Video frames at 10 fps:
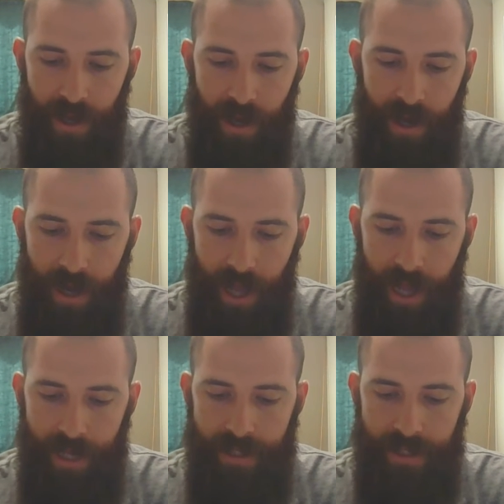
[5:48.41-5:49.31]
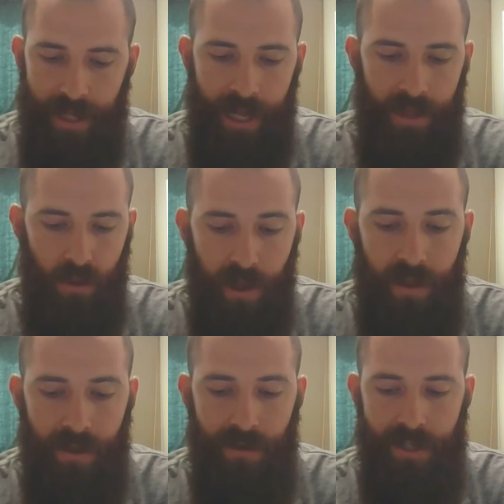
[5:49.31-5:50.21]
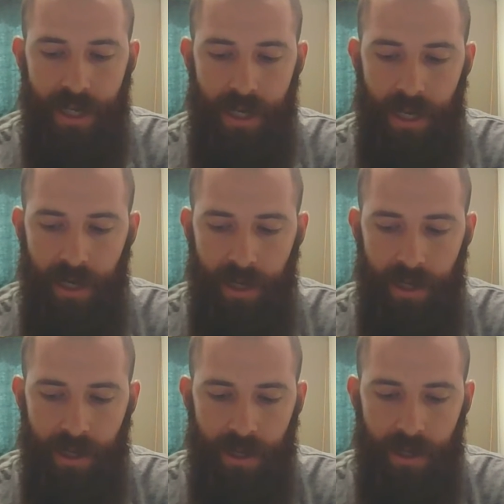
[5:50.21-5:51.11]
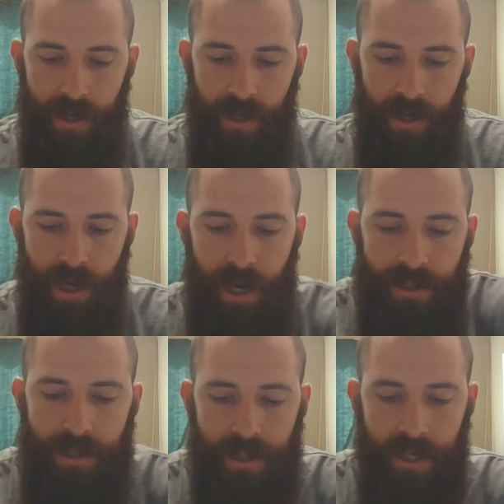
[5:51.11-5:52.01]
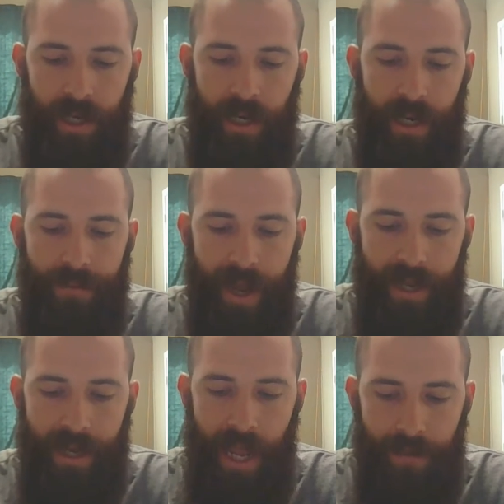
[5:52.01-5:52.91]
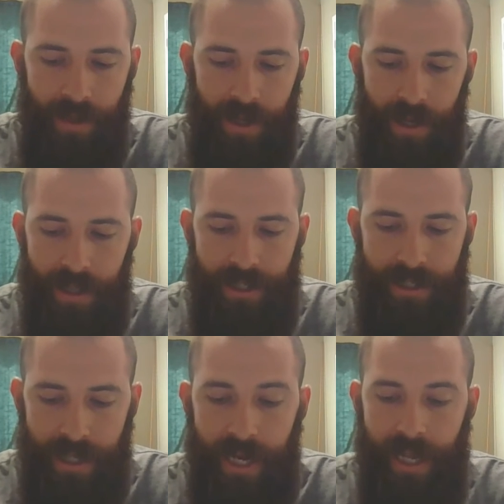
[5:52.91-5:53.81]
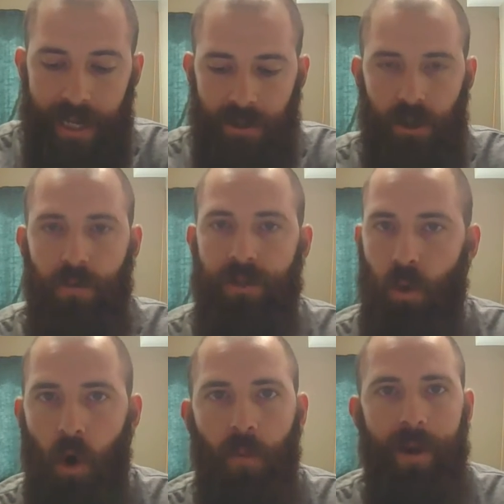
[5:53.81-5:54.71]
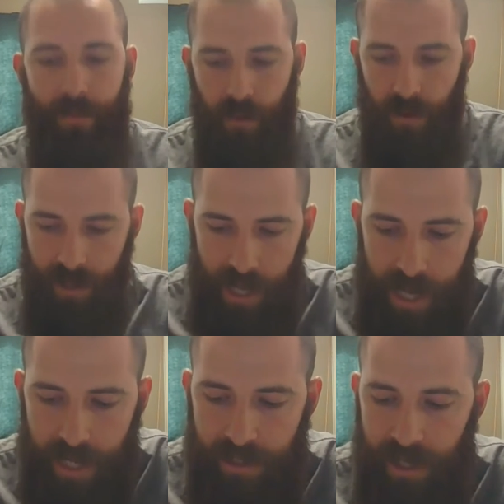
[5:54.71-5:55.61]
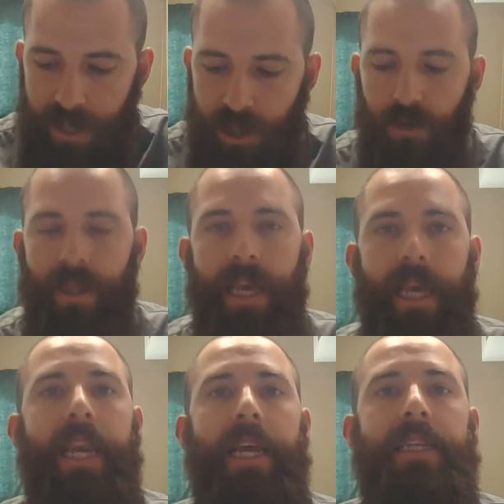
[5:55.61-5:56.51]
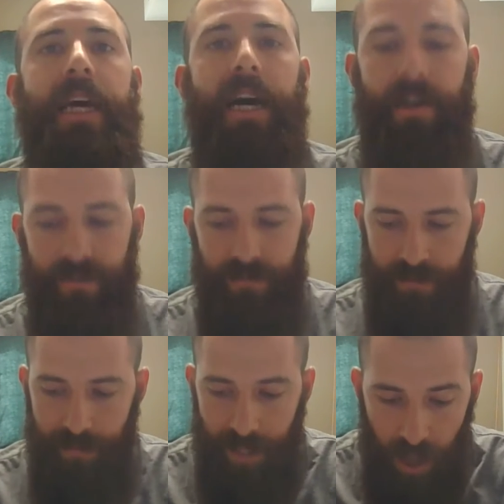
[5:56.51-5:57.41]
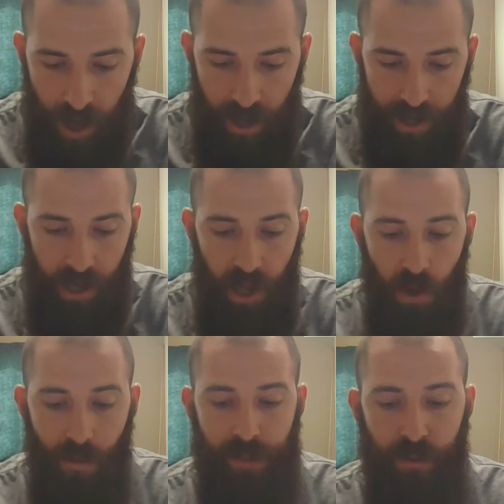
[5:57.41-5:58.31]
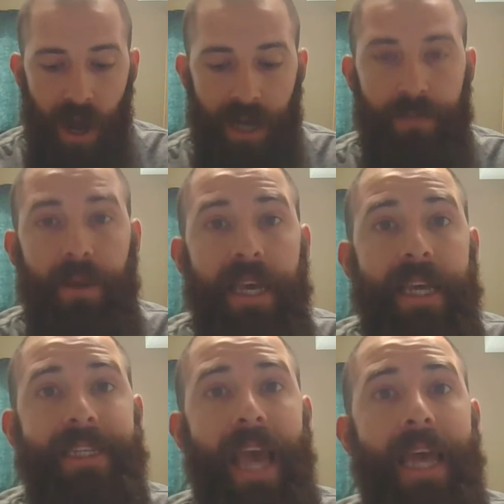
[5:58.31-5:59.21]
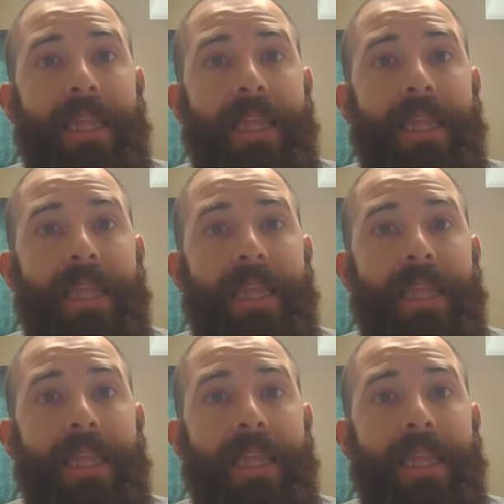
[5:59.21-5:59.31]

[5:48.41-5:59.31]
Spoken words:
And in 313, Constantine and a man named Licinius, who was the Roman emperor in the East, issued the Edict of Milan, which brought peace and